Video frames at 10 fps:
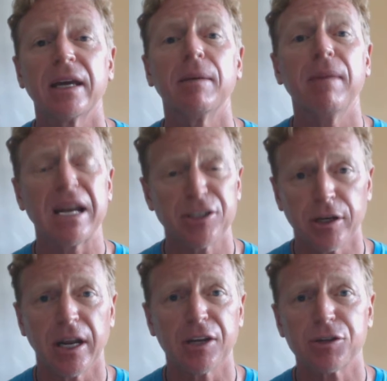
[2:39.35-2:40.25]

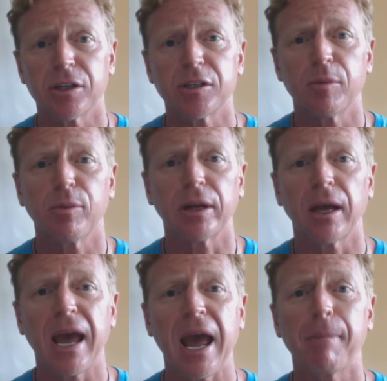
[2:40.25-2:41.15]
imagination to bring
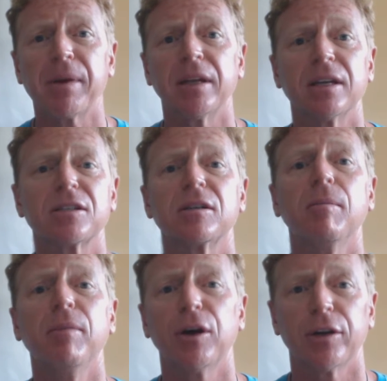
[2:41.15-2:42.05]
happiness to
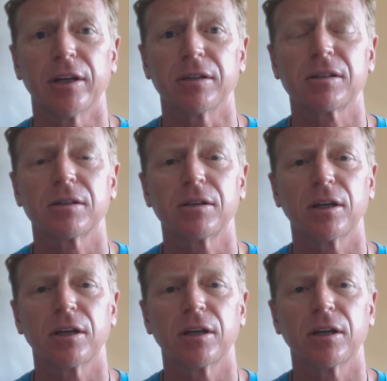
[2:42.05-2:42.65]
millions,